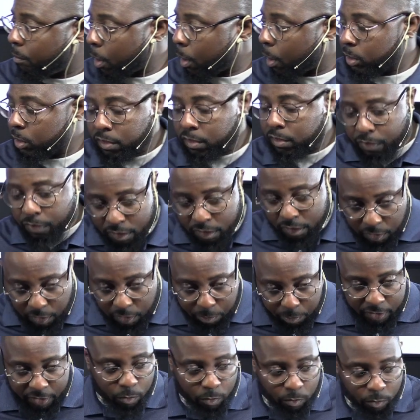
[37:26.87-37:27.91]
Moses
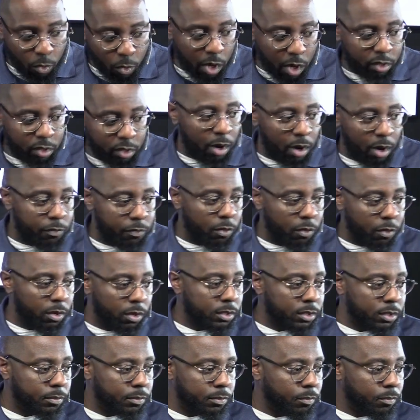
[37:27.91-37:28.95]
eventually brings some water out
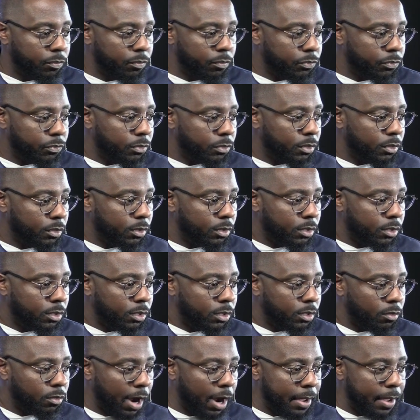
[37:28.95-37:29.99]
for us,
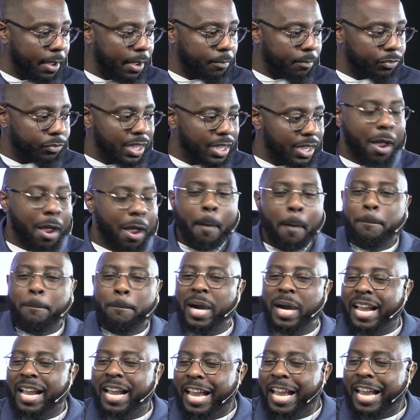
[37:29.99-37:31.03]
right?
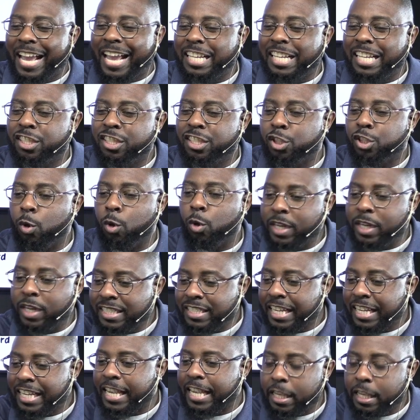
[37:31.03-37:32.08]
But as soon
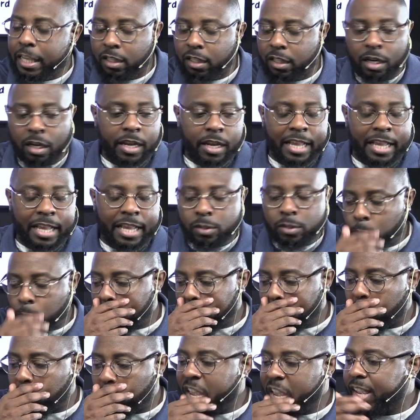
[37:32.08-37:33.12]
as he, look, as
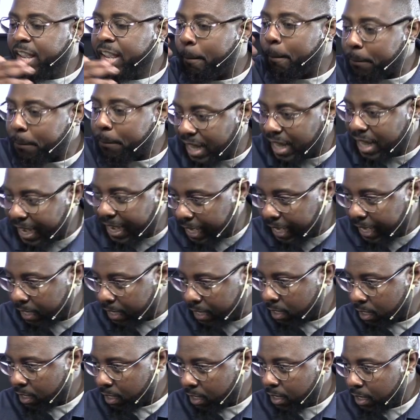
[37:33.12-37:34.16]
soon as we
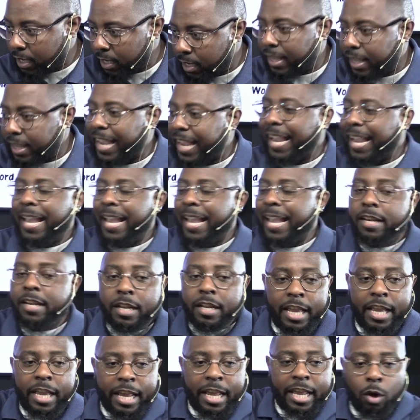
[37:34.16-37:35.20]
complain and,
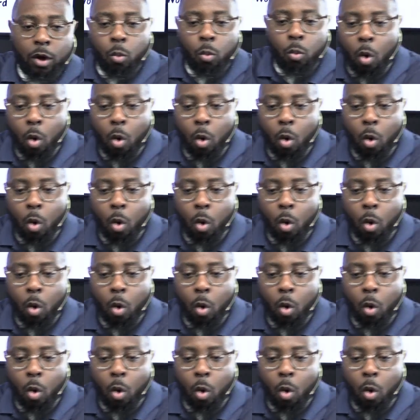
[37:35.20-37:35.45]
and the